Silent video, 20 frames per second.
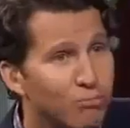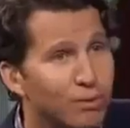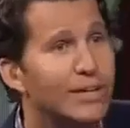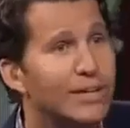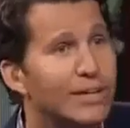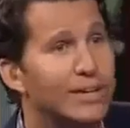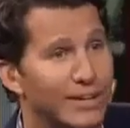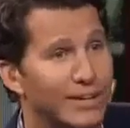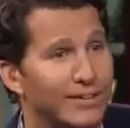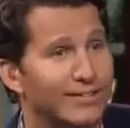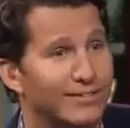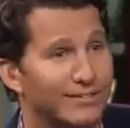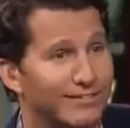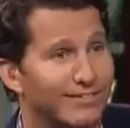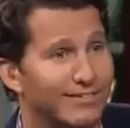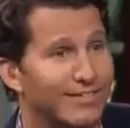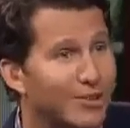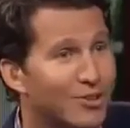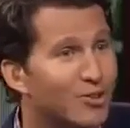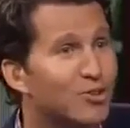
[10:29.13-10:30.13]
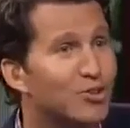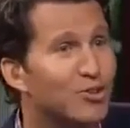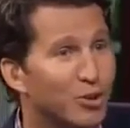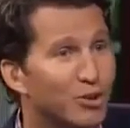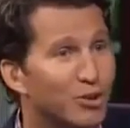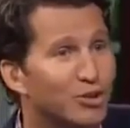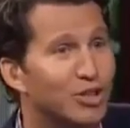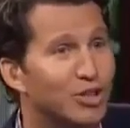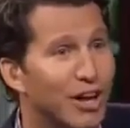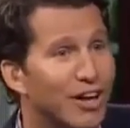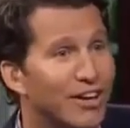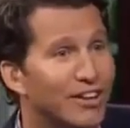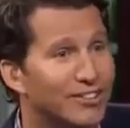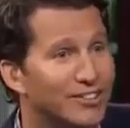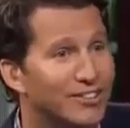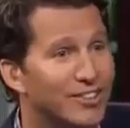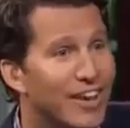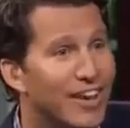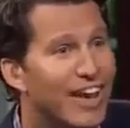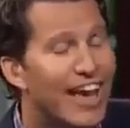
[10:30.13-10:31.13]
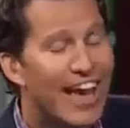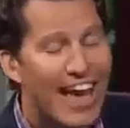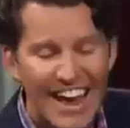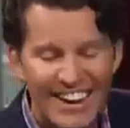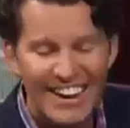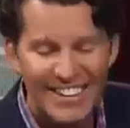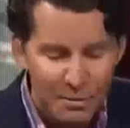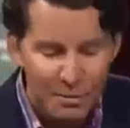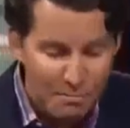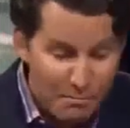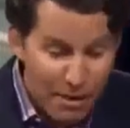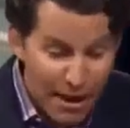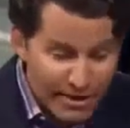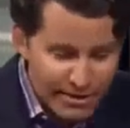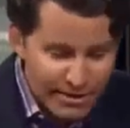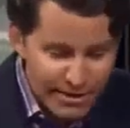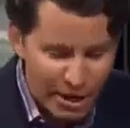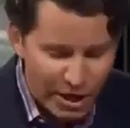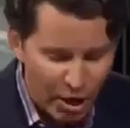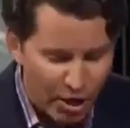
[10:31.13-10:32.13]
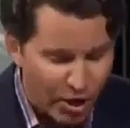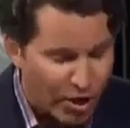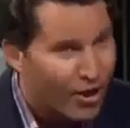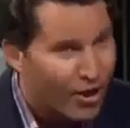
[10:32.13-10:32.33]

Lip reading: more bleak than the New York Giants. And it's amazing.